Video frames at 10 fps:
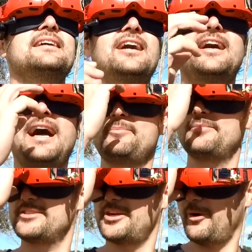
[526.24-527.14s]
All right,
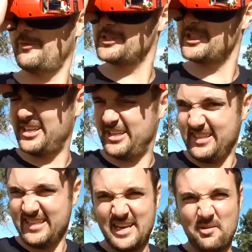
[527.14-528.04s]
so what we'll do,
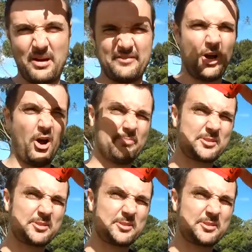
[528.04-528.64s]
bit of a hop